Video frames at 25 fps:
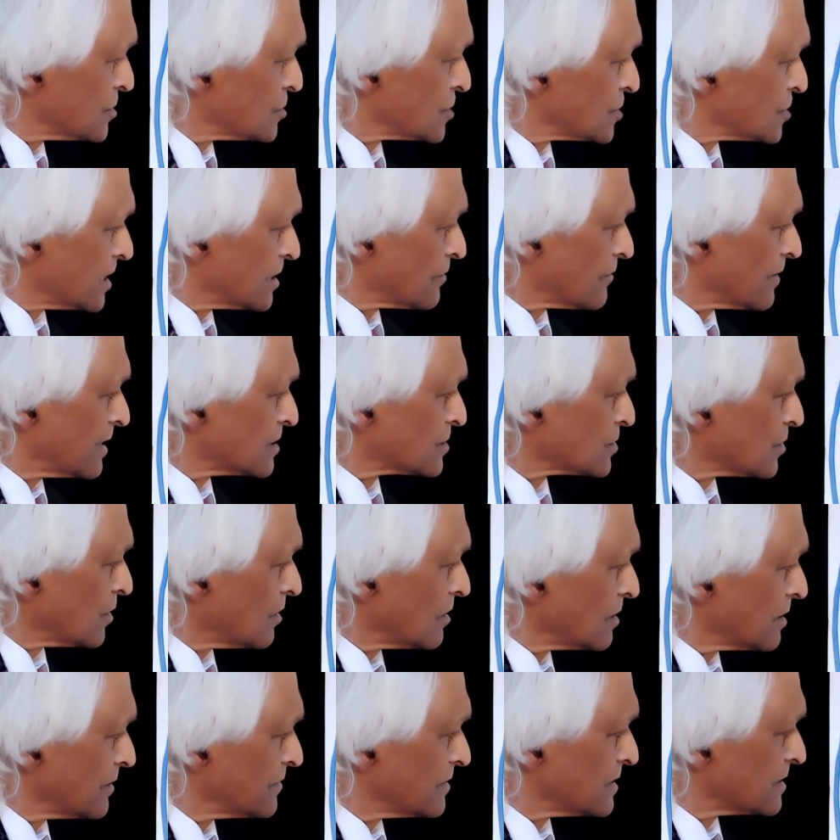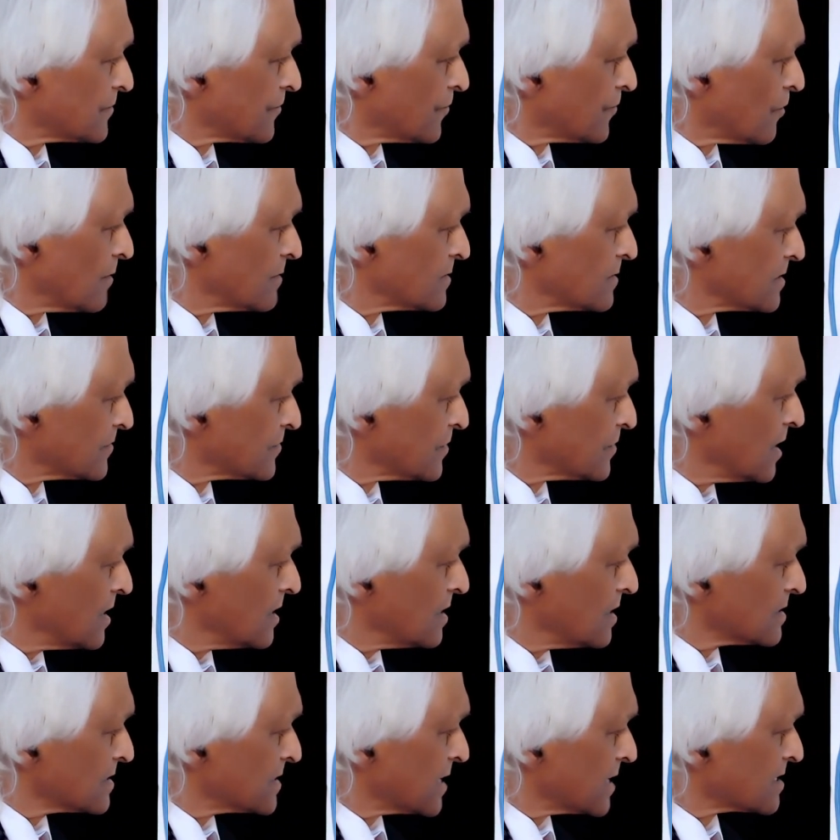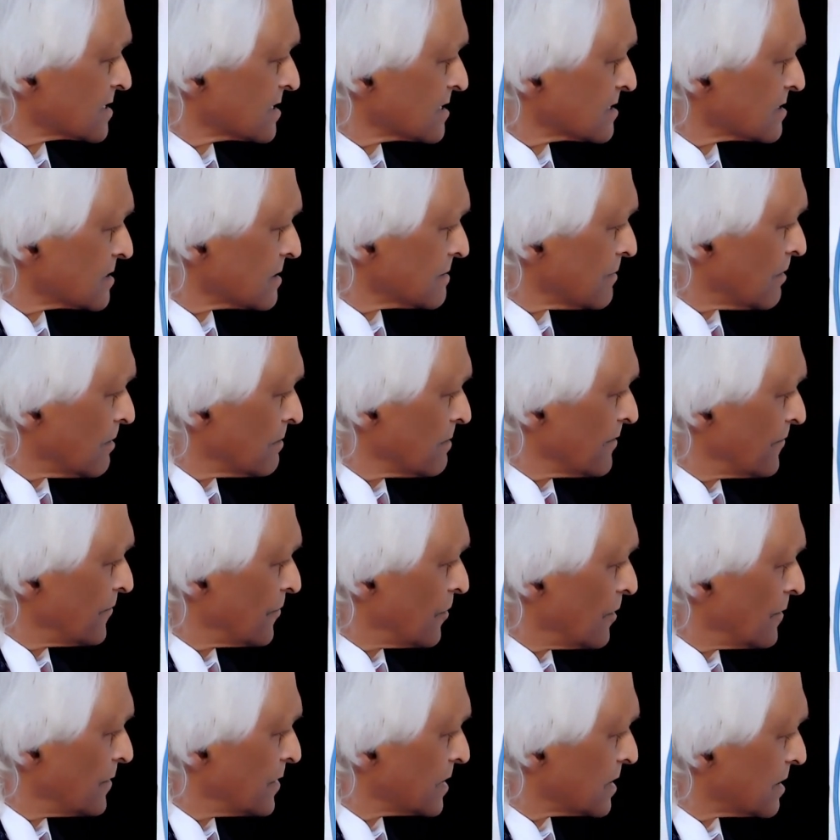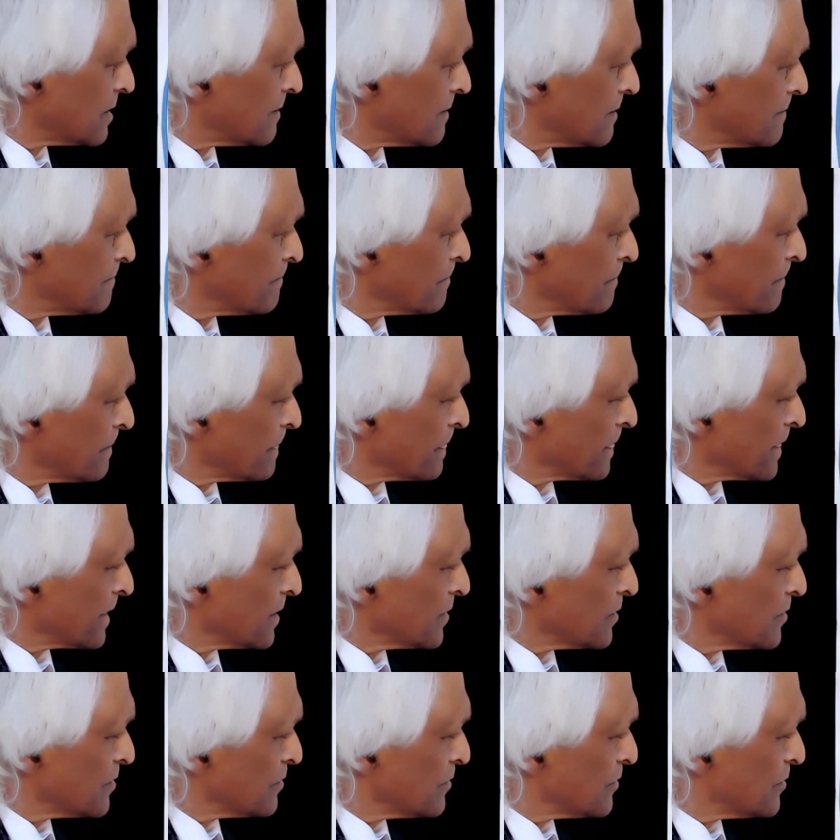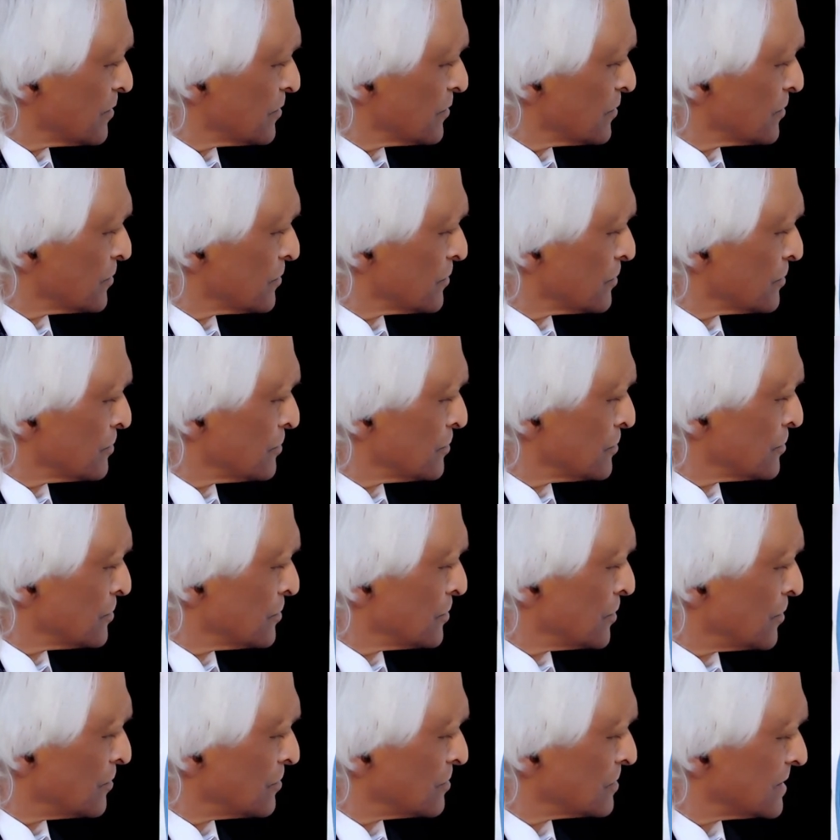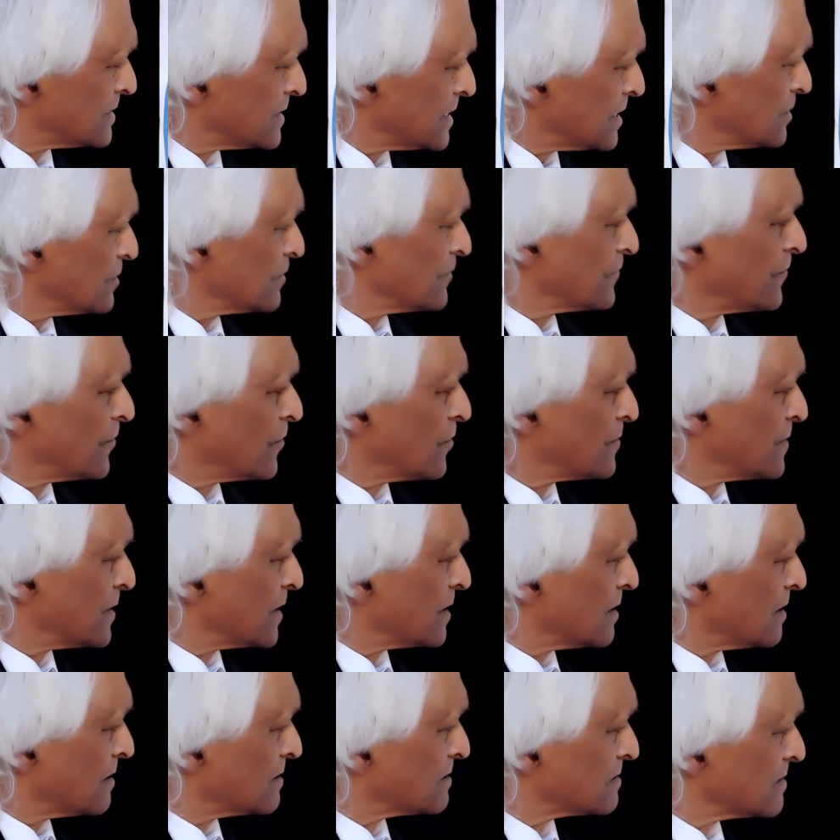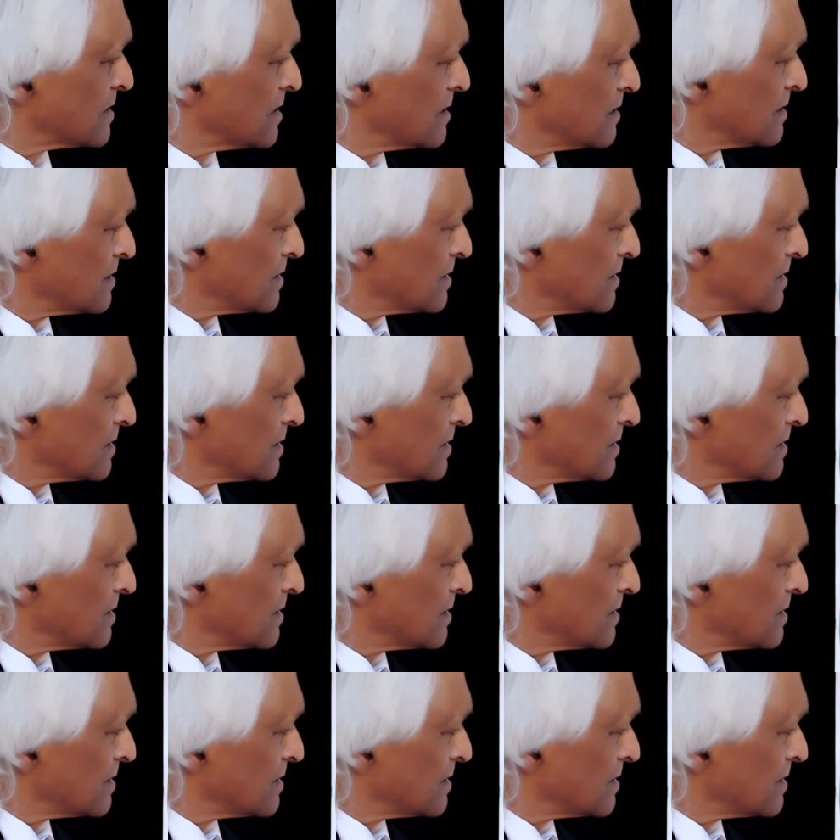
generates all these forms of sexism, homophobia, xenophobia,